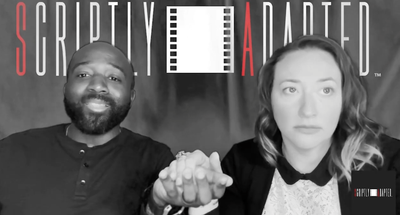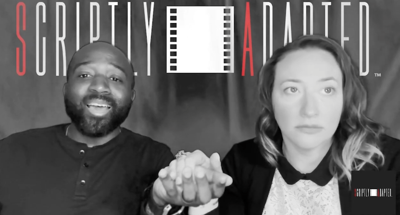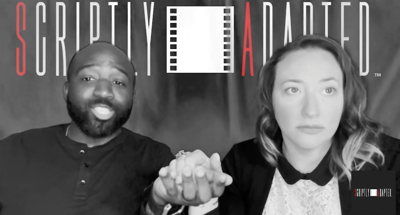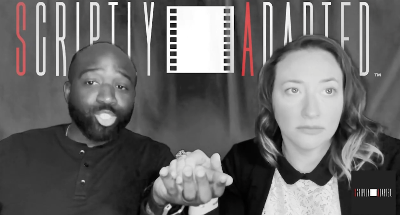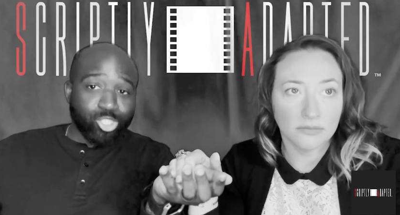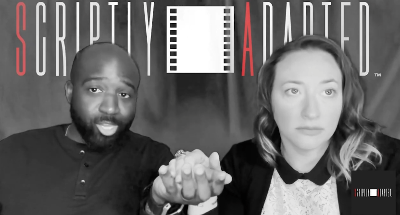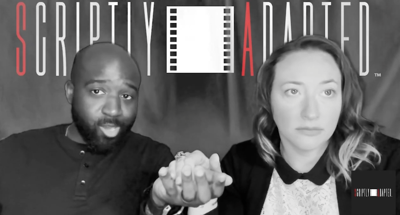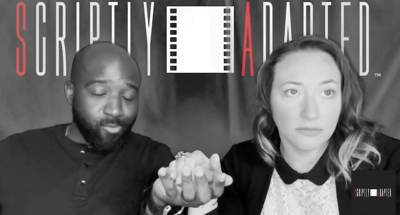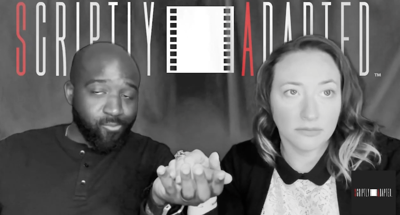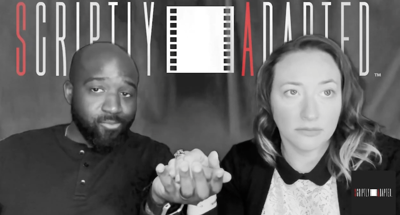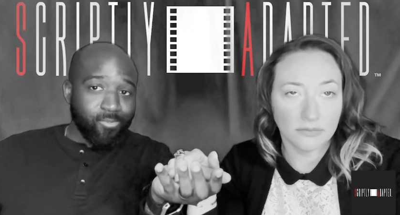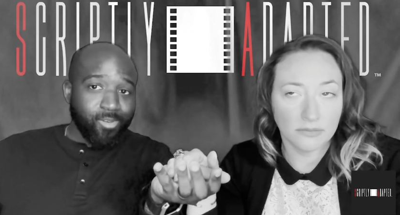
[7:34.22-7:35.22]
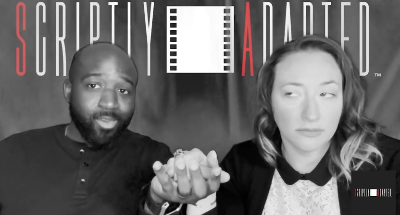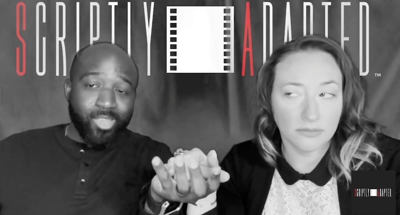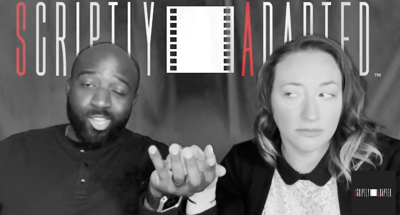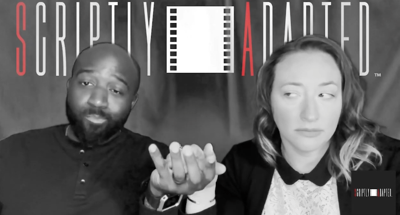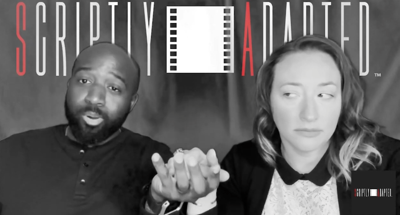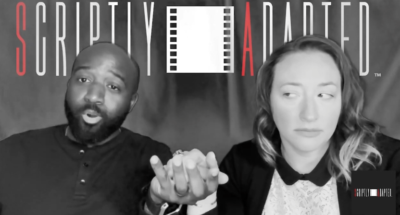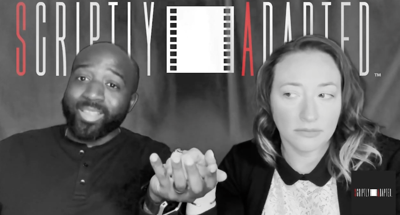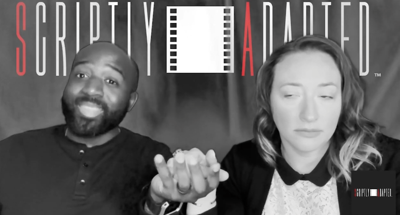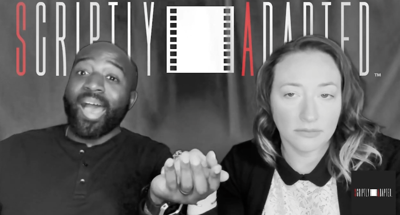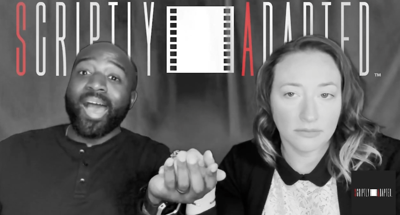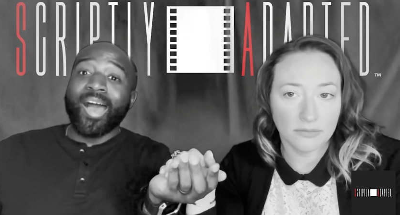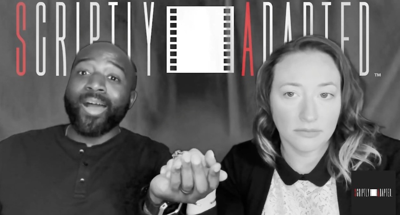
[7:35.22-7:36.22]
Speaker 1: that's Shiv and your boy
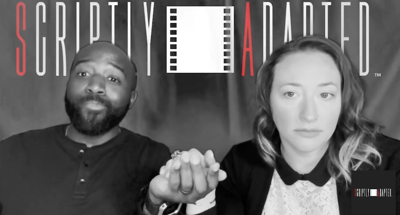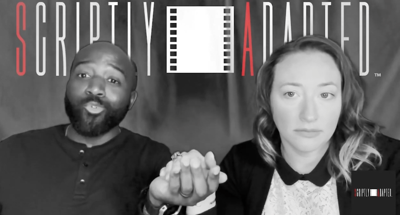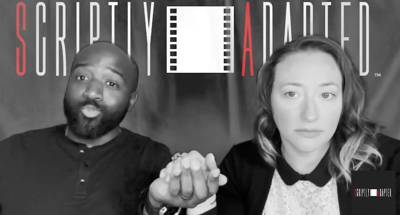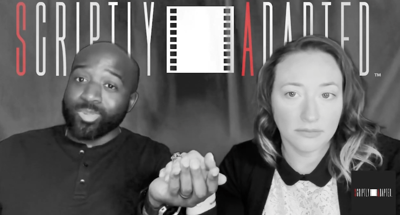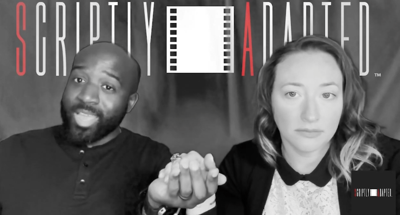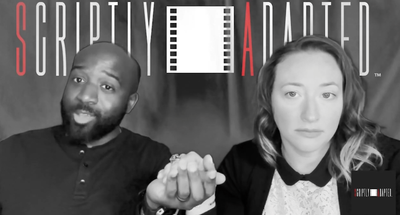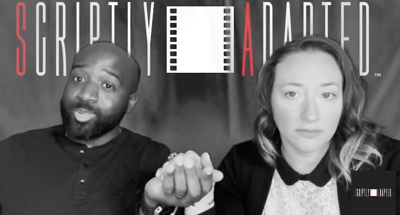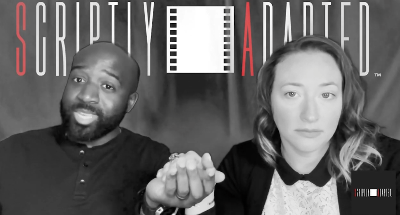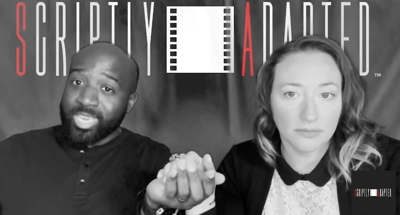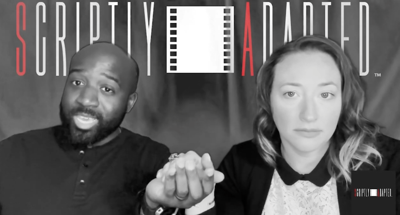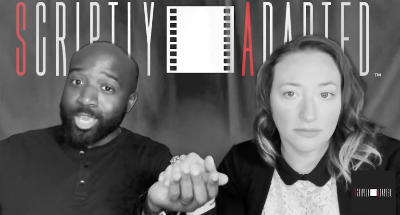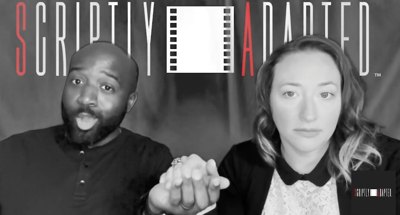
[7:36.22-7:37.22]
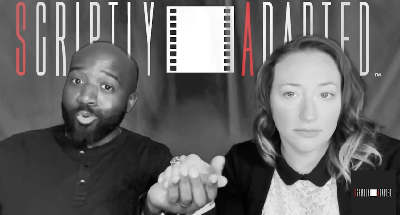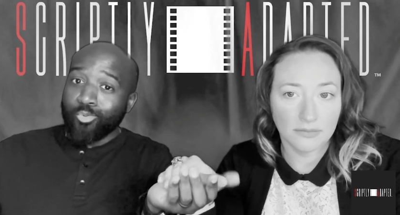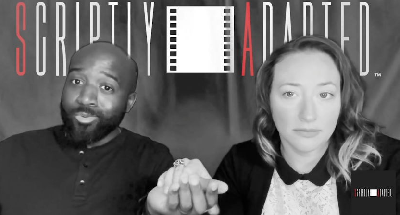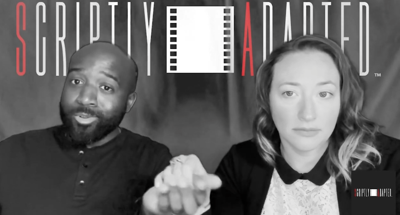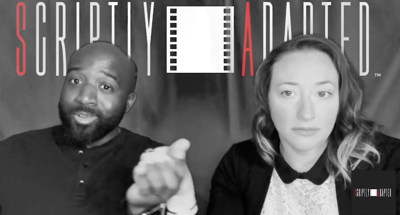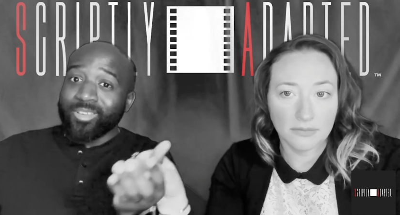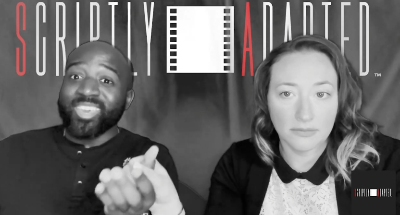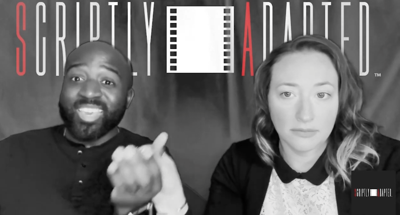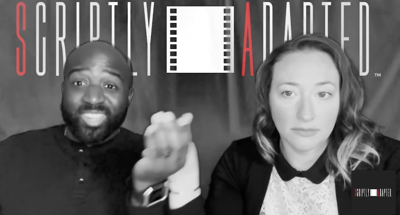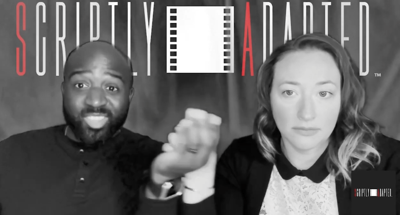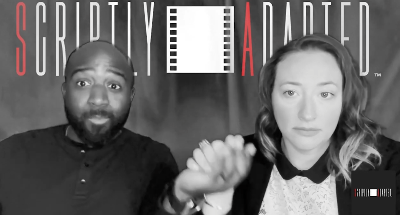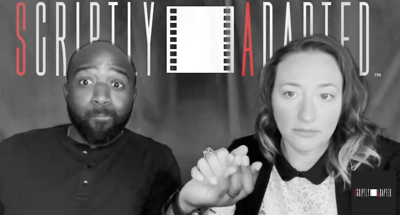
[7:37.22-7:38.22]
Tom, who's now CEO.
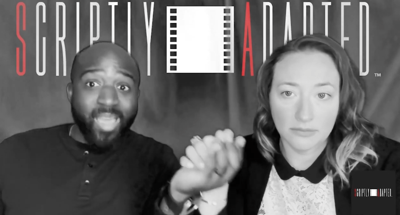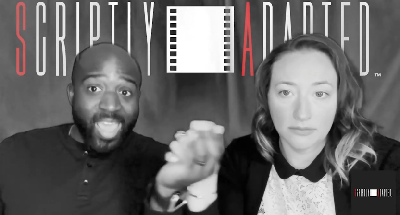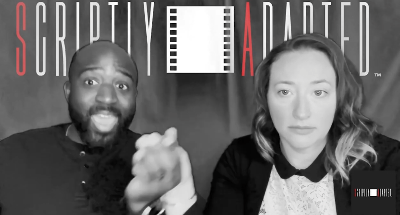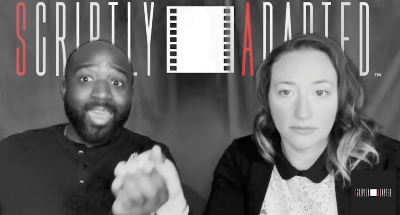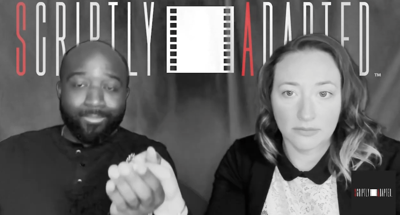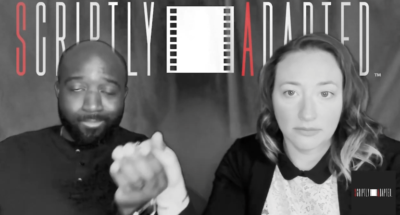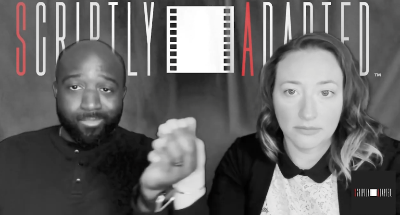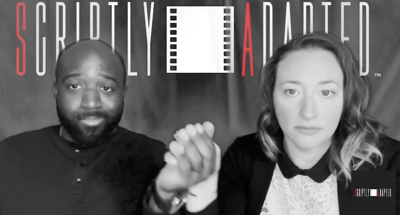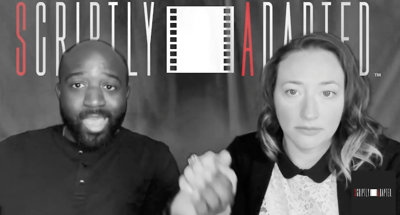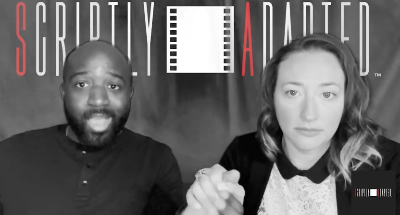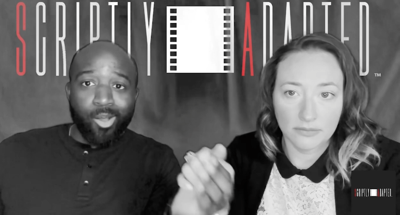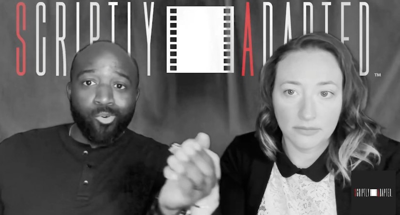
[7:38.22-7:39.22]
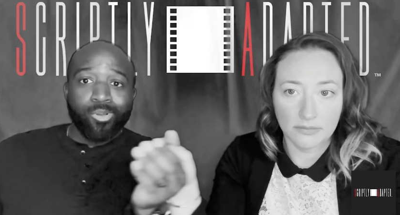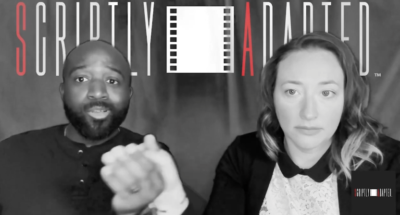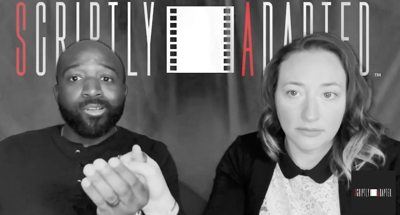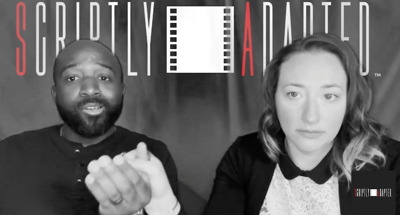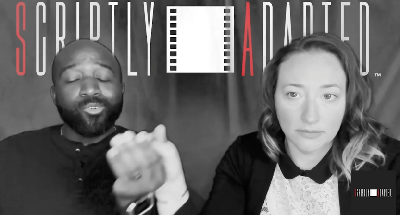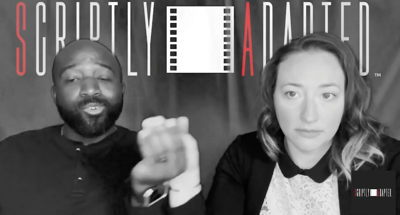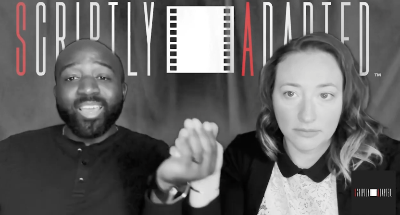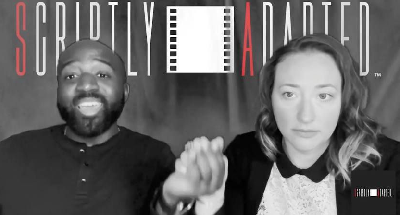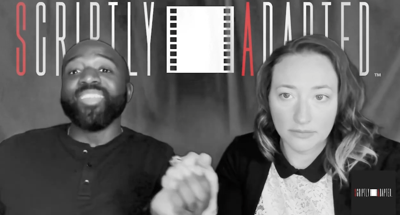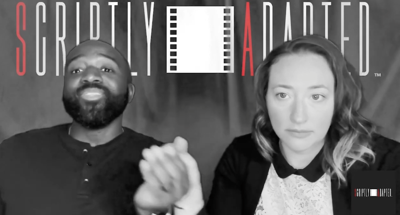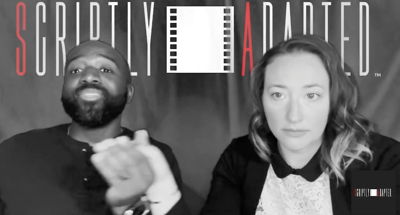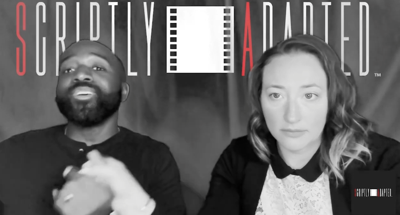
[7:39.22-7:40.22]
He's the man now
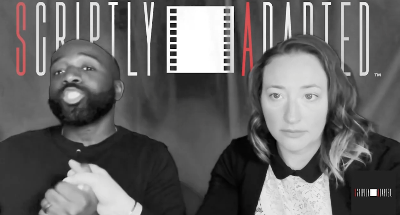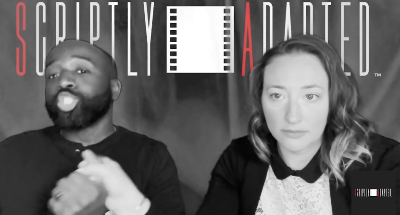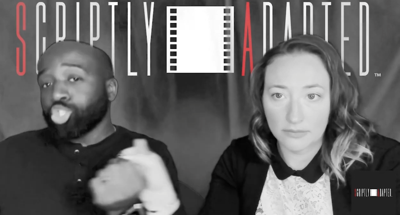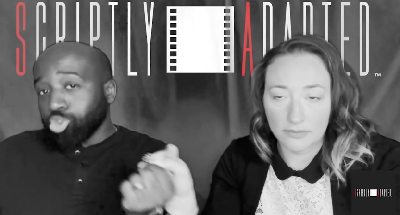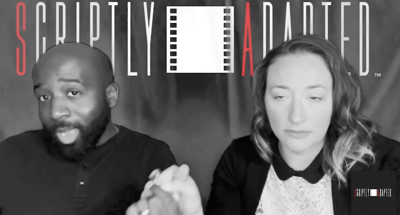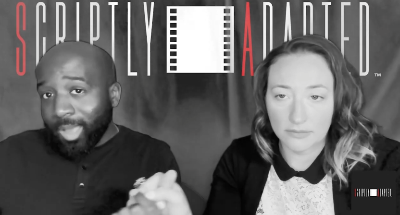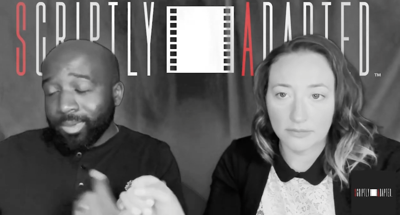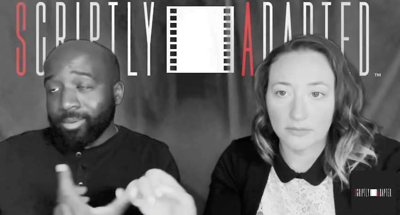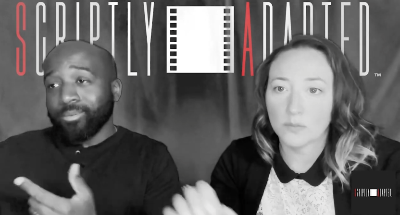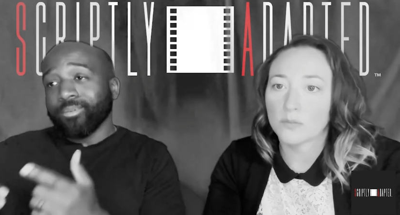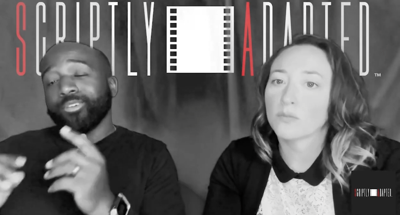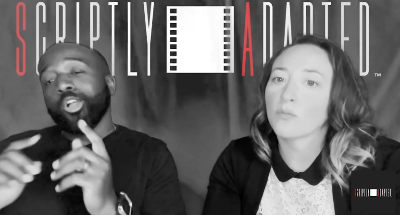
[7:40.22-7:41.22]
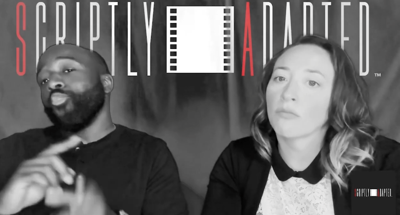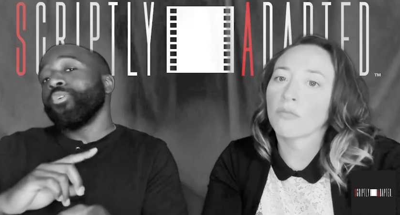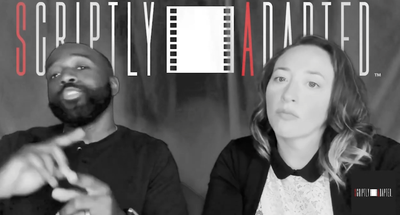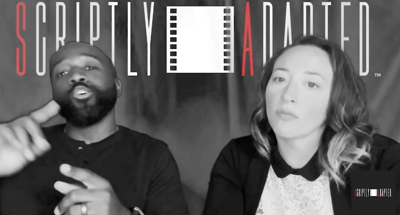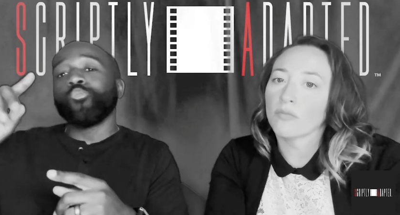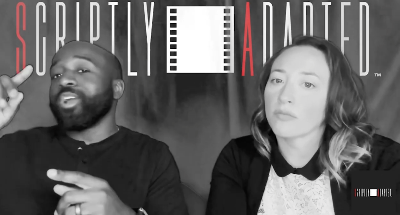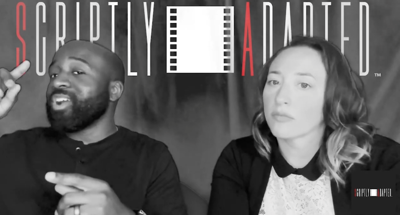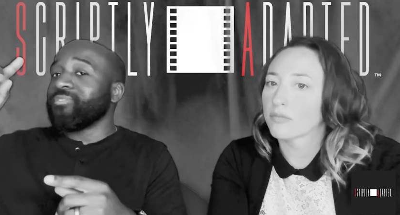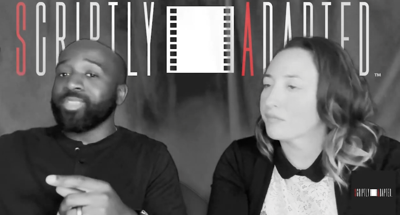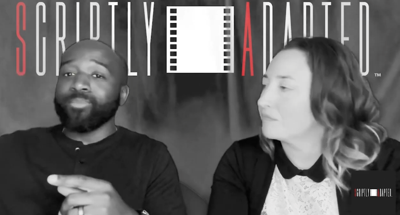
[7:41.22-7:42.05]
in the truck going to wherever the